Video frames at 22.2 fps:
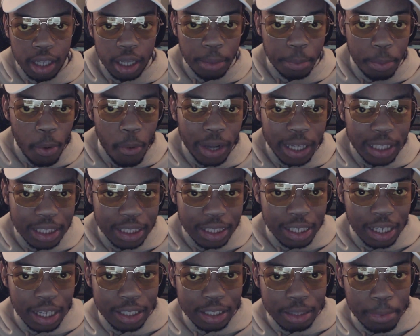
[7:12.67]
to the
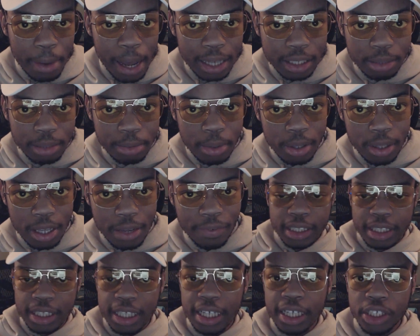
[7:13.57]
point as possible. You
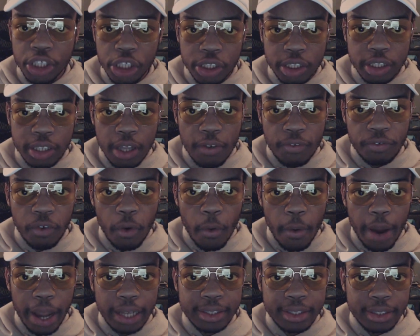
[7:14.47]
can teach yourself
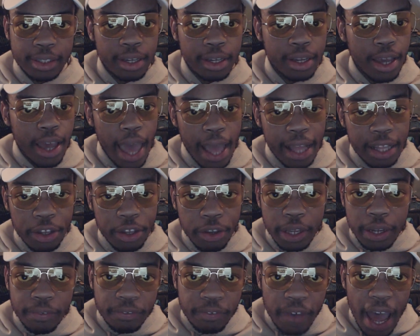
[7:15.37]
Forex and
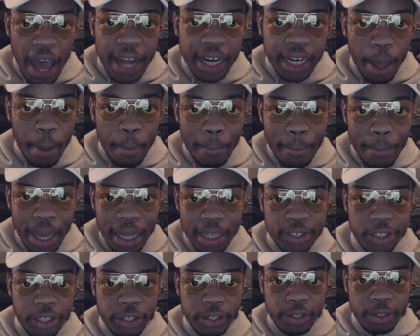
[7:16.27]
you can find a
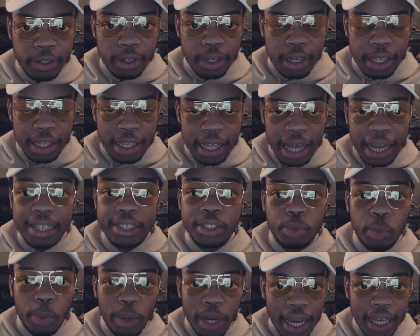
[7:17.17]
mentor. That
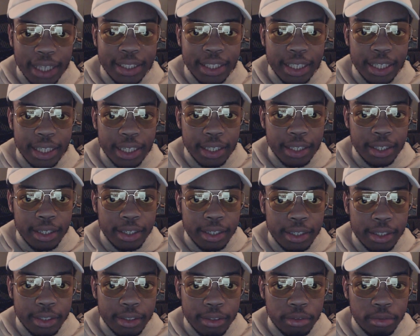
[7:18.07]
is what I did.
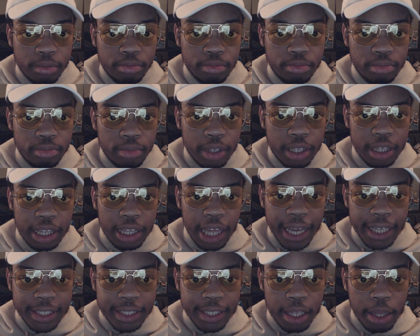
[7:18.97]

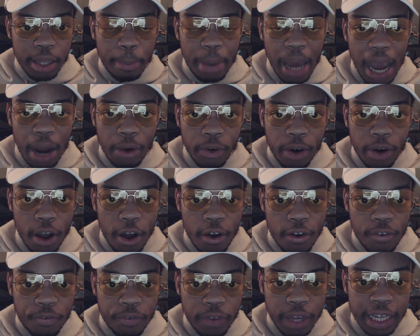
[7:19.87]
Thanks to the power
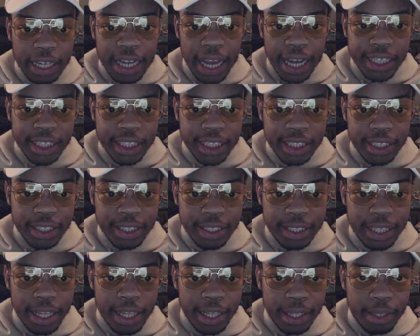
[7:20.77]
of
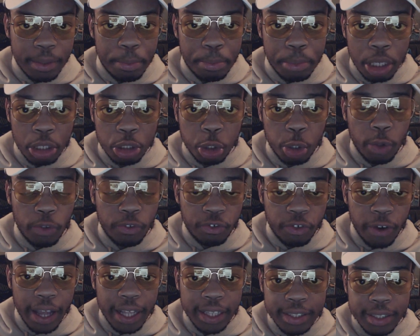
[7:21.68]
connections and
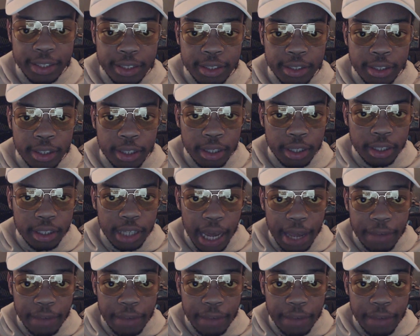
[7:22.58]
mutual friends,